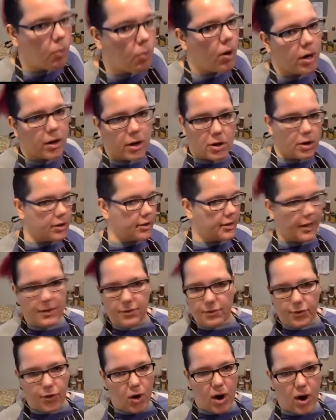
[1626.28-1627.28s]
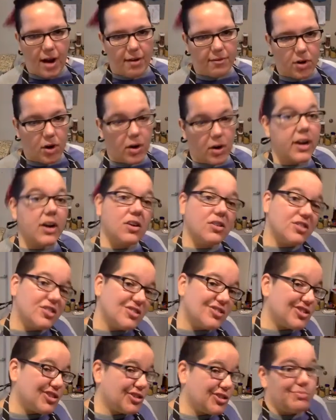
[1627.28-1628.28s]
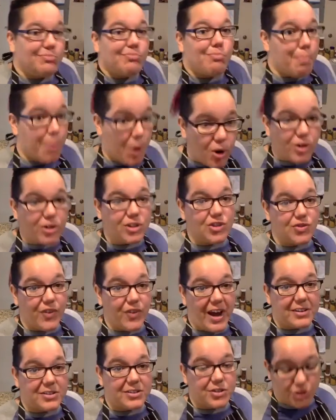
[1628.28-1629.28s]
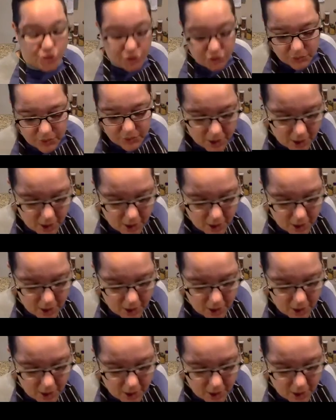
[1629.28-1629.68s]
want to cook it forever. It also just burns fast too.